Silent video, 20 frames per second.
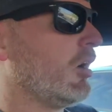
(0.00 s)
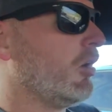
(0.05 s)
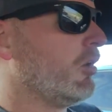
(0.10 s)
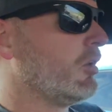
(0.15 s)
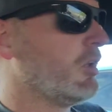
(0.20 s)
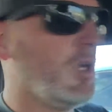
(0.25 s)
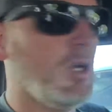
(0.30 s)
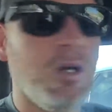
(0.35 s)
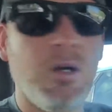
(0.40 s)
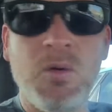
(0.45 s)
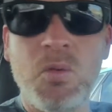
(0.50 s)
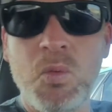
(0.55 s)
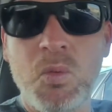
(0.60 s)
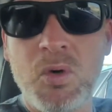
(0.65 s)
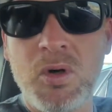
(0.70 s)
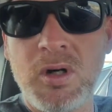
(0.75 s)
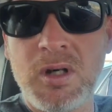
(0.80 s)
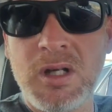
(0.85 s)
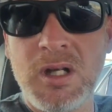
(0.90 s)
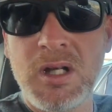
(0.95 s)
called
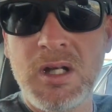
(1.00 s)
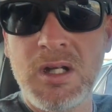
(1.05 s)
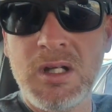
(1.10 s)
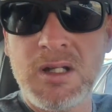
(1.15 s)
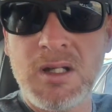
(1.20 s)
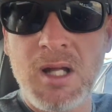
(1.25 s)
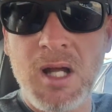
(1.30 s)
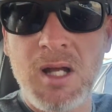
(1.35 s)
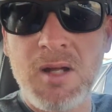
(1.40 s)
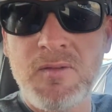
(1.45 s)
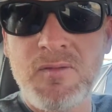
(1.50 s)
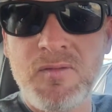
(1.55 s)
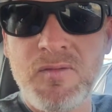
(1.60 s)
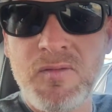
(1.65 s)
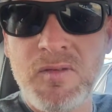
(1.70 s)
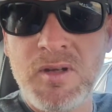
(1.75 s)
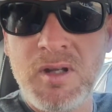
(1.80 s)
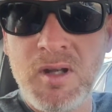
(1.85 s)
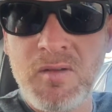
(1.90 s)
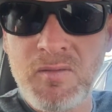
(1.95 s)
work,
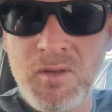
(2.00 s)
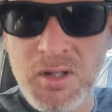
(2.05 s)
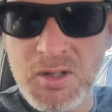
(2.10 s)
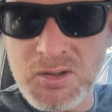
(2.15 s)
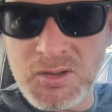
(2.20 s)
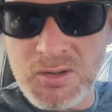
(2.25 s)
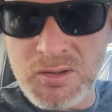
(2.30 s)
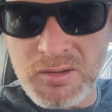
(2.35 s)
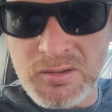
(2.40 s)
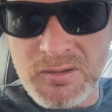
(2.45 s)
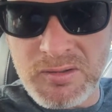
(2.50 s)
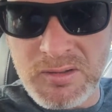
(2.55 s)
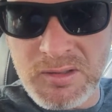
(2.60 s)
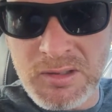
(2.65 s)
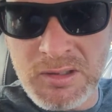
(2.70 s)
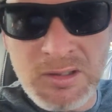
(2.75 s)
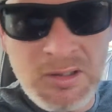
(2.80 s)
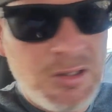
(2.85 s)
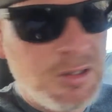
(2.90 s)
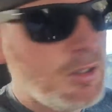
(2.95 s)
life, adventures
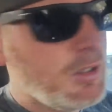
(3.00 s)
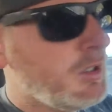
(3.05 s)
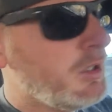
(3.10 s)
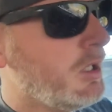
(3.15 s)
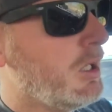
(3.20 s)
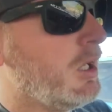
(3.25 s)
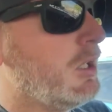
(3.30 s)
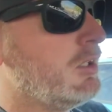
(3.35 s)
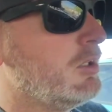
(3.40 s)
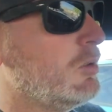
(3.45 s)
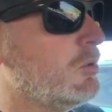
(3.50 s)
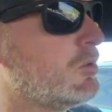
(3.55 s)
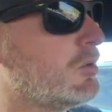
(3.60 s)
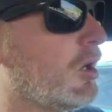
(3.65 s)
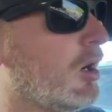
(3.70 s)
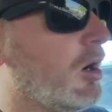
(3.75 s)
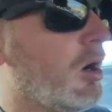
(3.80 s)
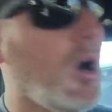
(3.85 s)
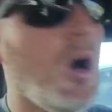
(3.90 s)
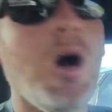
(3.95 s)
in
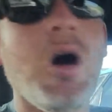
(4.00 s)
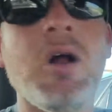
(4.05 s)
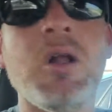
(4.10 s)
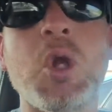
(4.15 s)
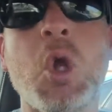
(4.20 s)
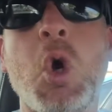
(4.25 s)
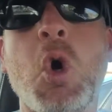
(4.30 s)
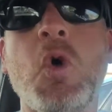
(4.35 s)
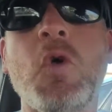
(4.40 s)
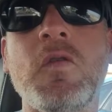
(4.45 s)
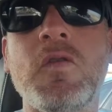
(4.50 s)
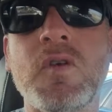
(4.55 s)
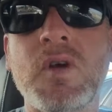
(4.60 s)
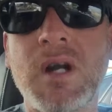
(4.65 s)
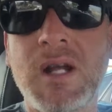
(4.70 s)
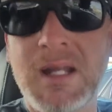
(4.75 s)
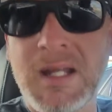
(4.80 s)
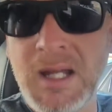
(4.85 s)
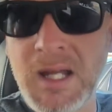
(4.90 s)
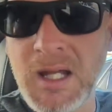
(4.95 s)
Utah all over
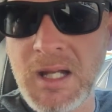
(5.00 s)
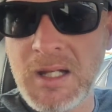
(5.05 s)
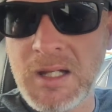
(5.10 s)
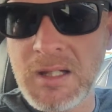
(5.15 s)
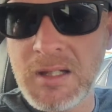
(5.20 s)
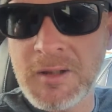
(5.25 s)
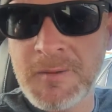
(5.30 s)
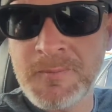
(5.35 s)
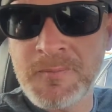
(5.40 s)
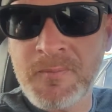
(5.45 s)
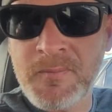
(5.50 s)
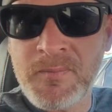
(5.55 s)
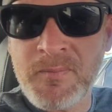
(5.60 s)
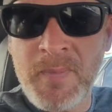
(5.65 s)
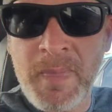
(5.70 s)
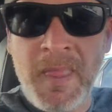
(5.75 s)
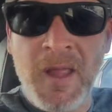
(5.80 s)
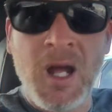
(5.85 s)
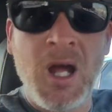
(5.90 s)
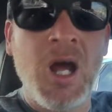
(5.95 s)
again.
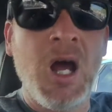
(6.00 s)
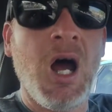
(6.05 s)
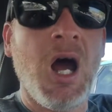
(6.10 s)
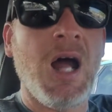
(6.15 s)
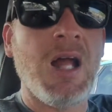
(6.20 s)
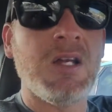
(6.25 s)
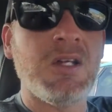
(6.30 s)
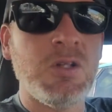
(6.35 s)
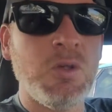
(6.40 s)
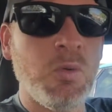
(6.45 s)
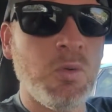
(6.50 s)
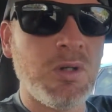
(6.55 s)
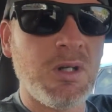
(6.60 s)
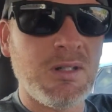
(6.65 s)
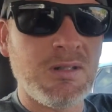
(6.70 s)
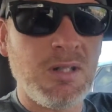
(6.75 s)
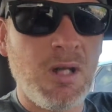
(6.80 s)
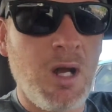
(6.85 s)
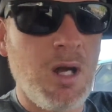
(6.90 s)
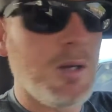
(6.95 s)
I do want
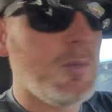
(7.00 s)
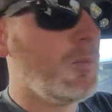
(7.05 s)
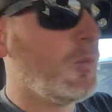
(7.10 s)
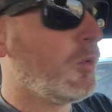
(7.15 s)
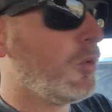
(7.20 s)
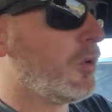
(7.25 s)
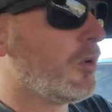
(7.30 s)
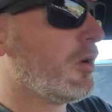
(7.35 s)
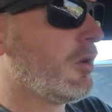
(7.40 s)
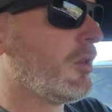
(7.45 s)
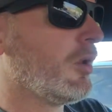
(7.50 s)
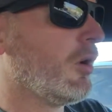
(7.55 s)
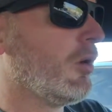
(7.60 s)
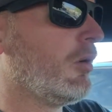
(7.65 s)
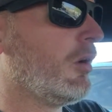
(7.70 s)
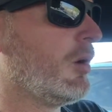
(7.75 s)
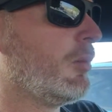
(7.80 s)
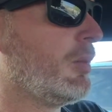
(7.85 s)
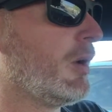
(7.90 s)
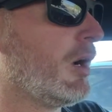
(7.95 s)
to talk more,
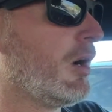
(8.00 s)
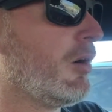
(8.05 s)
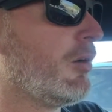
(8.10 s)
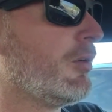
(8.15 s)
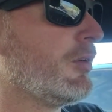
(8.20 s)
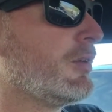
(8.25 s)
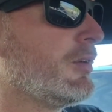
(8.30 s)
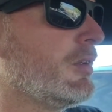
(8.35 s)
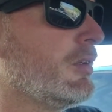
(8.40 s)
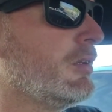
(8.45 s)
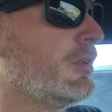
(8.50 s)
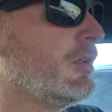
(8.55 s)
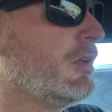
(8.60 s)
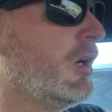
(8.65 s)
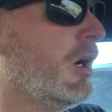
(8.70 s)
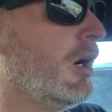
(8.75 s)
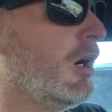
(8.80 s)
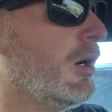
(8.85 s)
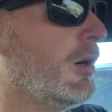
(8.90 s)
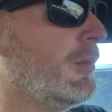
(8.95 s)
though, about
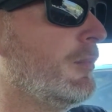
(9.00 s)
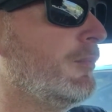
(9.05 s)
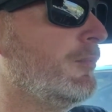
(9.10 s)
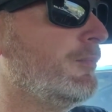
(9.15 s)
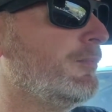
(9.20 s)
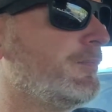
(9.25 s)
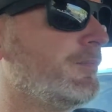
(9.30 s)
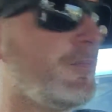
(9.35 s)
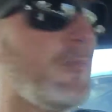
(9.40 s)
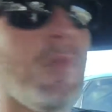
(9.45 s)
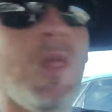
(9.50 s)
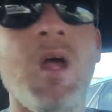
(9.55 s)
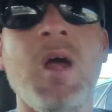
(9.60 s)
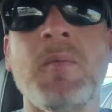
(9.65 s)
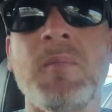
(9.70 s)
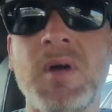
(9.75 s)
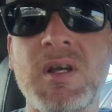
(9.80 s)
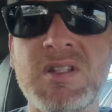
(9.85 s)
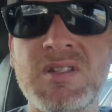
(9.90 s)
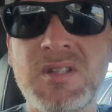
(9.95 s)

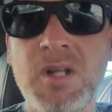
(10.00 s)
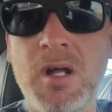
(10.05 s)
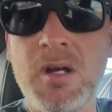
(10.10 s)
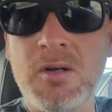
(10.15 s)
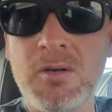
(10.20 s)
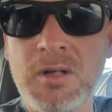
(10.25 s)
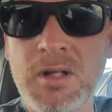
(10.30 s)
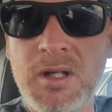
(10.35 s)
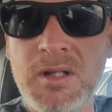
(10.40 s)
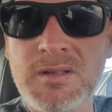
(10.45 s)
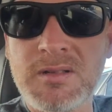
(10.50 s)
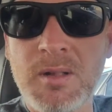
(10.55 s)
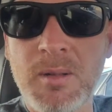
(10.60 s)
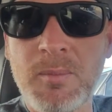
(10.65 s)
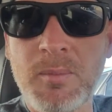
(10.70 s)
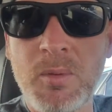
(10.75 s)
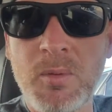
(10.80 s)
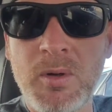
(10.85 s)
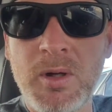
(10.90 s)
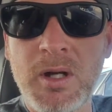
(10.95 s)
my stuttering at
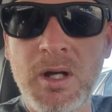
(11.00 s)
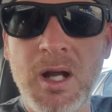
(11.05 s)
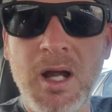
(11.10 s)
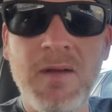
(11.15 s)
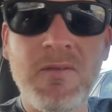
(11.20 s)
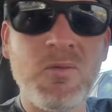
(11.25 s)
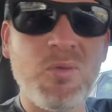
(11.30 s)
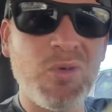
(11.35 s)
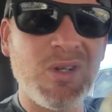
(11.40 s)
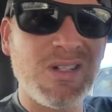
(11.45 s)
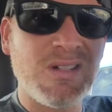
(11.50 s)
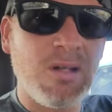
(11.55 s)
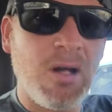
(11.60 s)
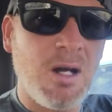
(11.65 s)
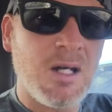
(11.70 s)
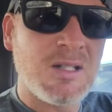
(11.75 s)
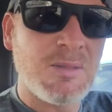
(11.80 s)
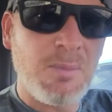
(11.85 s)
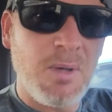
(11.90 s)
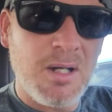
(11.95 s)
some point. I haven't really
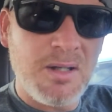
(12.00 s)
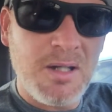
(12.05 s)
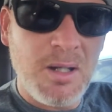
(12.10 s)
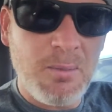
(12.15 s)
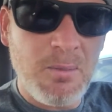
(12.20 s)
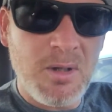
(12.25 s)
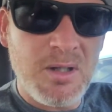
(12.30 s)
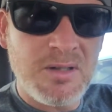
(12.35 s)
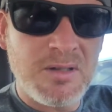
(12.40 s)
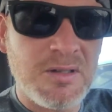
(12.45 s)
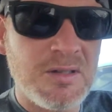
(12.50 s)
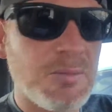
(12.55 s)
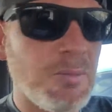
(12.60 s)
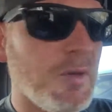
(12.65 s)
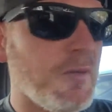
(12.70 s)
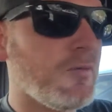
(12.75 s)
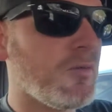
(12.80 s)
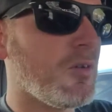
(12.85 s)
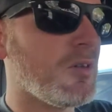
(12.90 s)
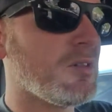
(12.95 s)
talked about that much since
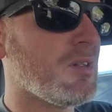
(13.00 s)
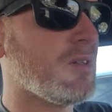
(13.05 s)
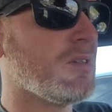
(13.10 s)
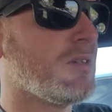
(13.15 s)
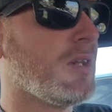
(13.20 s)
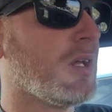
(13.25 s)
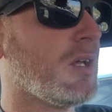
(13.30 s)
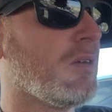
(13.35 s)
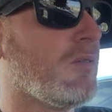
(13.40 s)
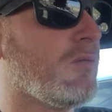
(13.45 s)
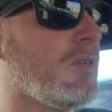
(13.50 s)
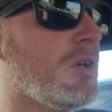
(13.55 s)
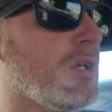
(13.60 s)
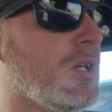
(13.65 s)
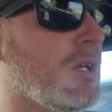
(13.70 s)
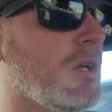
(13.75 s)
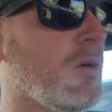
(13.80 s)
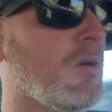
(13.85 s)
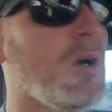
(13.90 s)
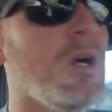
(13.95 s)
my first and second
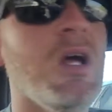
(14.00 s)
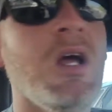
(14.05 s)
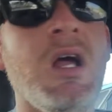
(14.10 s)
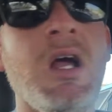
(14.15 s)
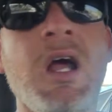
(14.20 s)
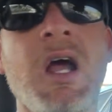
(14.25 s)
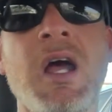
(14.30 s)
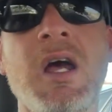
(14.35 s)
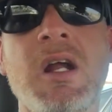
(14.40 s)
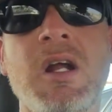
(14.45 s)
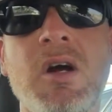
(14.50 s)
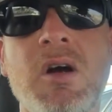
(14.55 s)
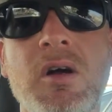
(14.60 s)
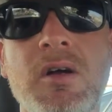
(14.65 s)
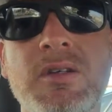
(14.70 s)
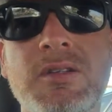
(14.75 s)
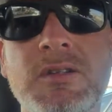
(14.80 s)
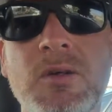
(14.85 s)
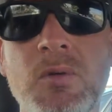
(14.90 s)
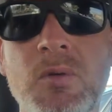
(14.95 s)
video. And I
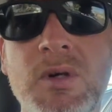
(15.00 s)
also